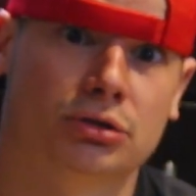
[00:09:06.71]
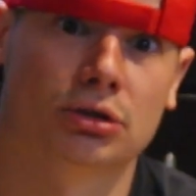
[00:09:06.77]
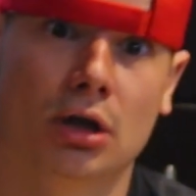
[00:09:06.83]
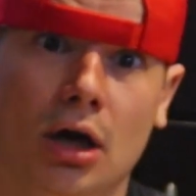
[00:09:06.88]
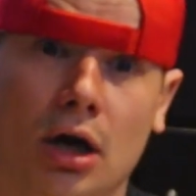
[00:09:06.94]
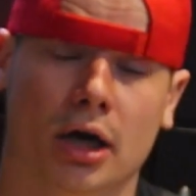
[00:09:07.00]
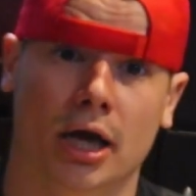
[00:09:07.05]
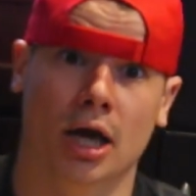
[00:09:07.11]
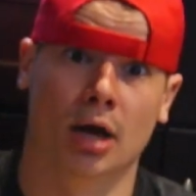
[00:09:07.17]

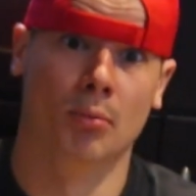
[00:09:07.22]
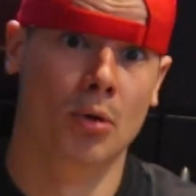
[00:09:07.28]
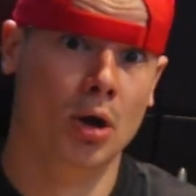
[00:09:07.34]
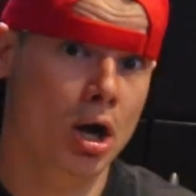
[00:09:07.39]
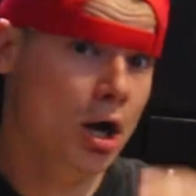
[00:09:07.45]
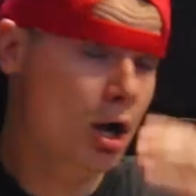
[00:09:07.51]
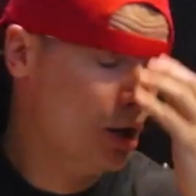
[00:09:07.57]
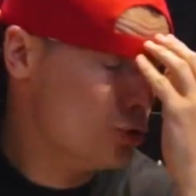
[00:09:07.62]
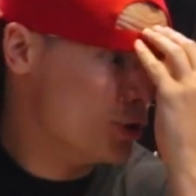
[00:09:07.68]
strong I am.
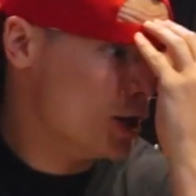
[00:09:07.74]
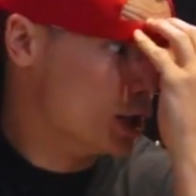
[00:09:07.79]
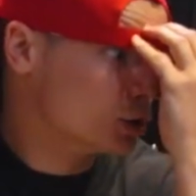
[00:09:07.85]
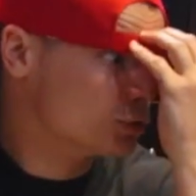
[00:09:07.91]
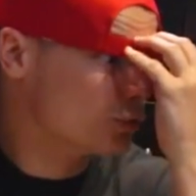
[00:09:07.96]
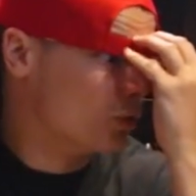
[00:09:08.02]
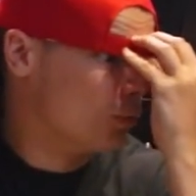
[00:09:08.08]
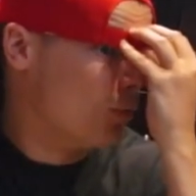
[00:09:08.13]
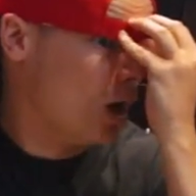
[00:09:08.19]

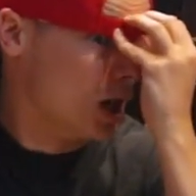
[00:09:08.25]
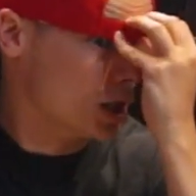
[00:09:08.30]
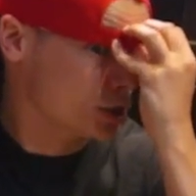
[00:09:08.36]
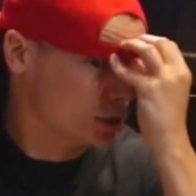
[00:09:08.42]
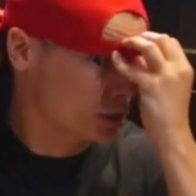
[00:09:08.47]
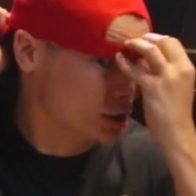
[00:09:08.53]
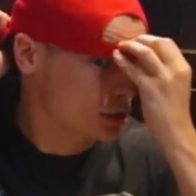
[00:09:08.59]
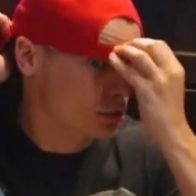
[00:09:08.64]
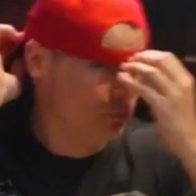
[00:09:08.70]
Thanks for
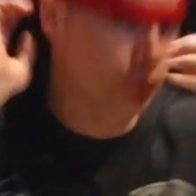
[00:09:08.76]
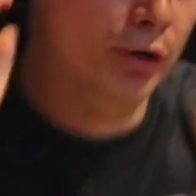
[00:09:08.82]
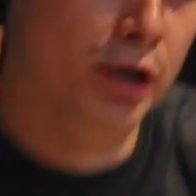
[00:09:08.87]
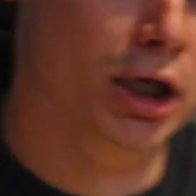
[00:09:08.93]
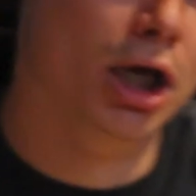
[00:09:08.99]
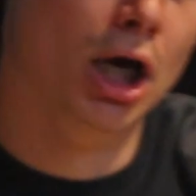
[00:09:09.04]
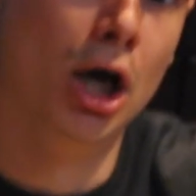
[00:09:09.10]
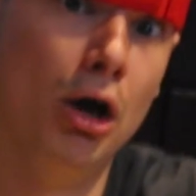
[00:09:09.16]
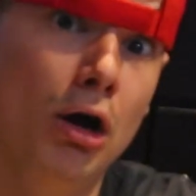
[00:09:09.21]
watching this
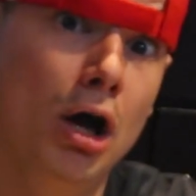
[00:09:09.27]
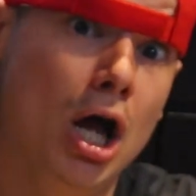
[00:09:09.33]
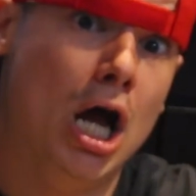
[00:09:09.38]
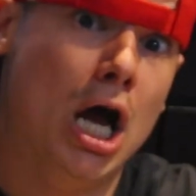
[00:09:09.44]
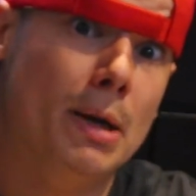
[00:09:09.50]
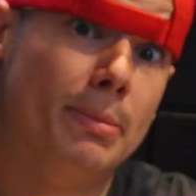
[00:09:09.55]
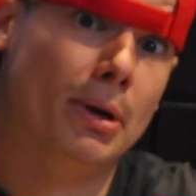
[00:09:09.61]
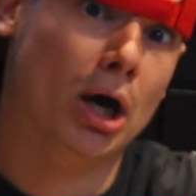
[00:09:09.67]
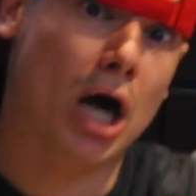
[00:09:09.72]
video
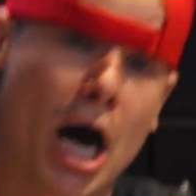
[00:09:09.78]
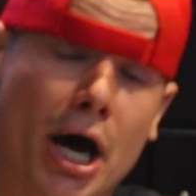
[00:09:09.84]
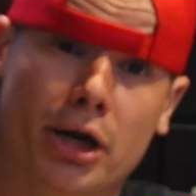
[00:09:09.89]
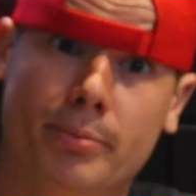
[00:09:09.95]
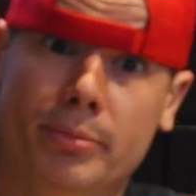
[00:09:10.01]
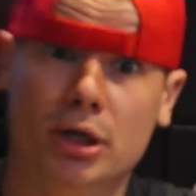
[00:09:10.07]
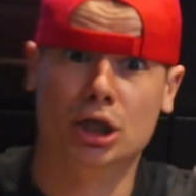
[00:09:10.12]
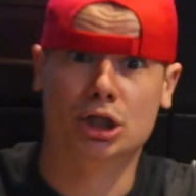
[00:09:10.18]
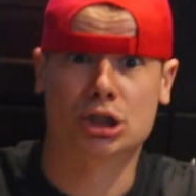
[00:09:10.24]
about how
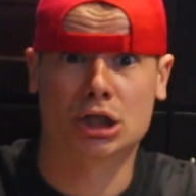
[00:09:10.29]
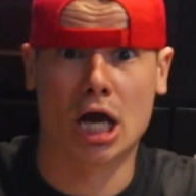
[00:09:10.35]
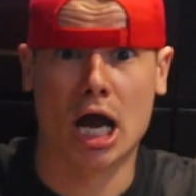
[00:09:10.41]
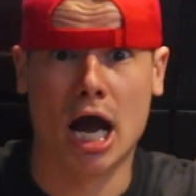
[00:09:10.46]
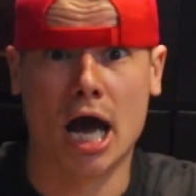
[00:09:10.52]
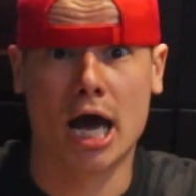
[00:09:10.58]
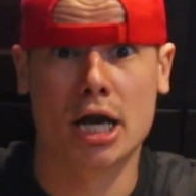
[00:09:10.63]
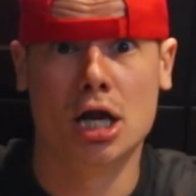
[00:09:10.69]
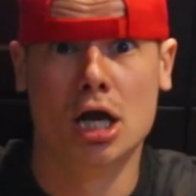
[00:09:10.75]
to be a
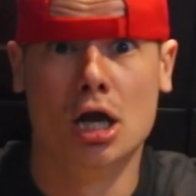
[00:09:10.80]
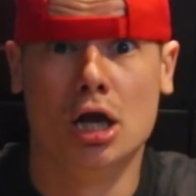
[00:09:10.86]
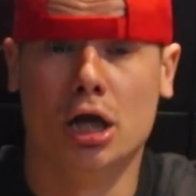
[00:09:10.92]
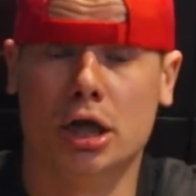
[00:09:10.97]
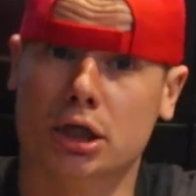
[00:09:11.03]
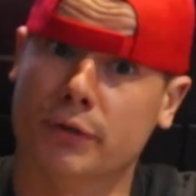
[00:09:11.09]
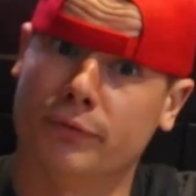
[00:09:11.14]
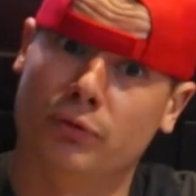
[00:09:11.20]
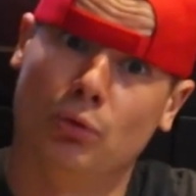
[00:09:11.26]
Chad.
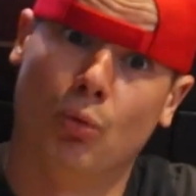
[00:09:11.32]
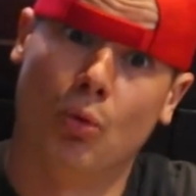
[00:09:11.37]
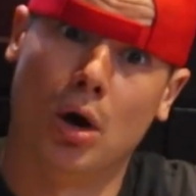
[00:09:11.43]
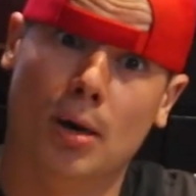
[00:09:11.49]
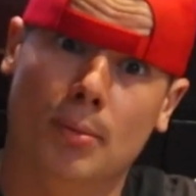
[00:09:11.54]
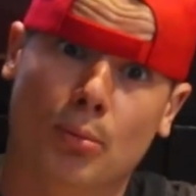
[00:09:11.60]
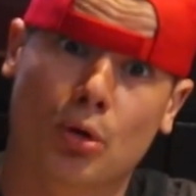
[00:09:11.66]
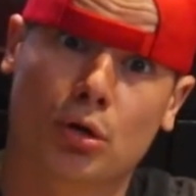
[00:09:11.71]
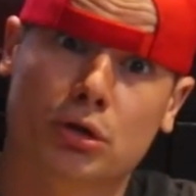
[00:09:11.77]
And if you
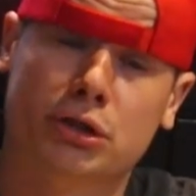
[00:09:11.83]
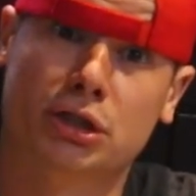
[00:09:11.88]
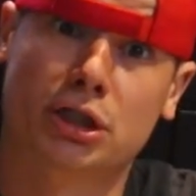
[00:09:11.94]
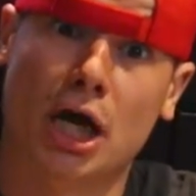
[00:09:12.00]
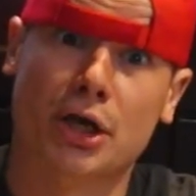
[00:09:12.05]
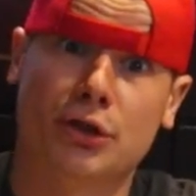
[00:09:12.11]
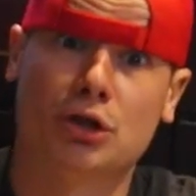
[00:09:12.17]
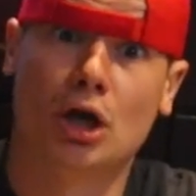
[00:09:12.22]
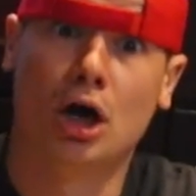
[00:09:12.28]
want more
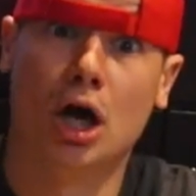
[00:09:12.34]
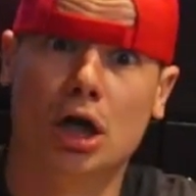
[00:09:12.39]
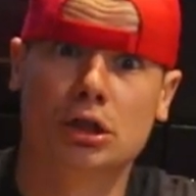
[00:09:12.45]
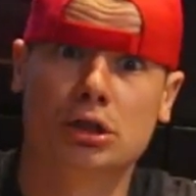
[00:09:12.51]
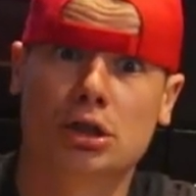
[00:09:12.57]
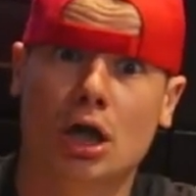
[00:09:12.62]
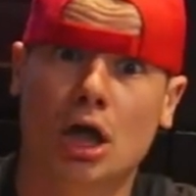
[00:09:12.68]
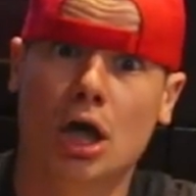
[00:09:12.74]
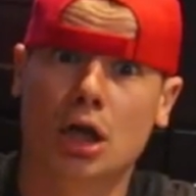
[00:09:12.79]
Seth
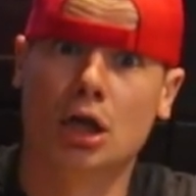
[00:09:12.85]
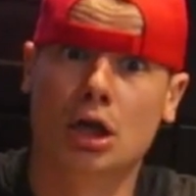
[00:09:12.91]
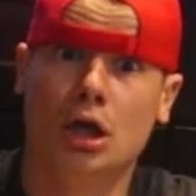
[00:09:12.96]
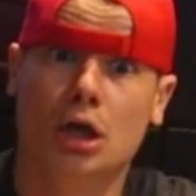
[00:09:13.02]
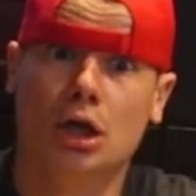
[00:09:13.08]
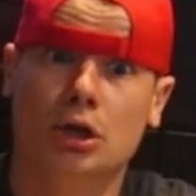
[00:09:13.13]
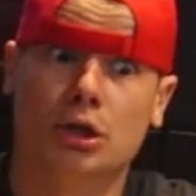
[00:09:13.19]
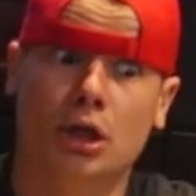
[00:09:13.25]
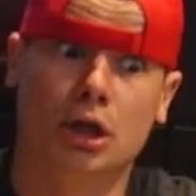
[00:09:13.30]
content,
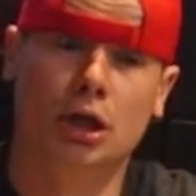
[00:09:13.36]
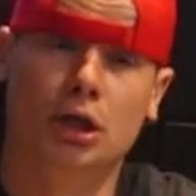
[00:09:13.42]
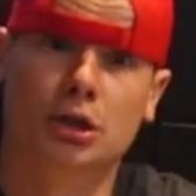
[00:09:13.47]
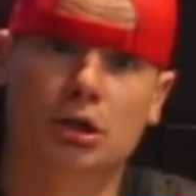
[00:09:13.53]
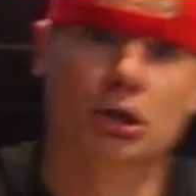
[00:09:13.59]
then hit